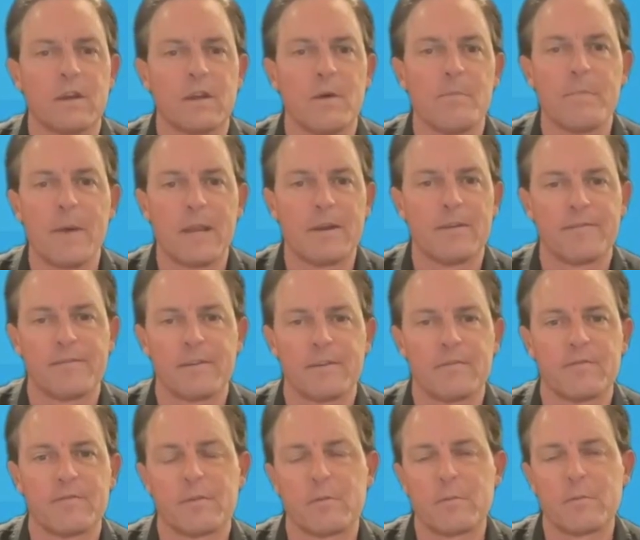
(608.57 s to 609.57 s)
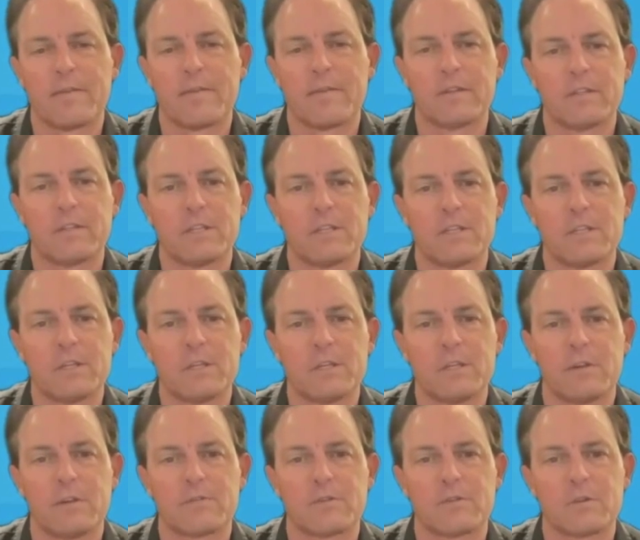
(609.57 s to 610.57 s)
a benefit from having these
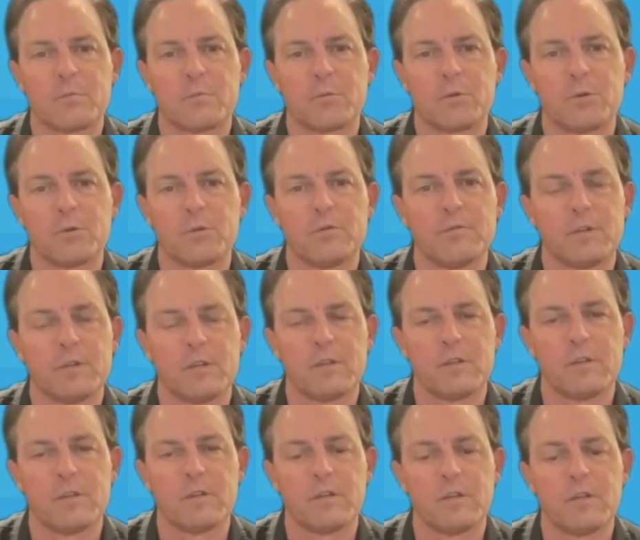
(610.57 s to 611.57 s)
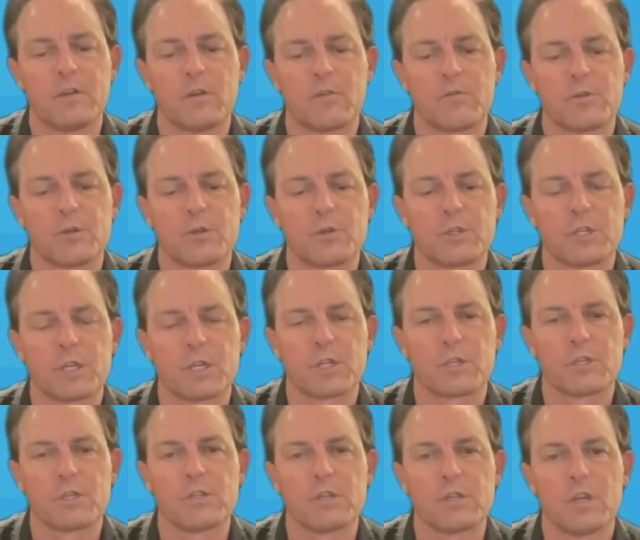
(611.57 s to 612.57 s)
ETFs approved in, in other
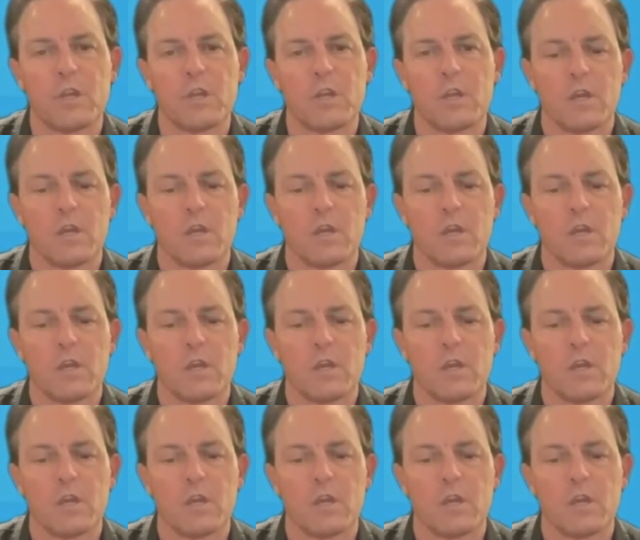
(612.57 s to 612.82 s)
jurisdictions.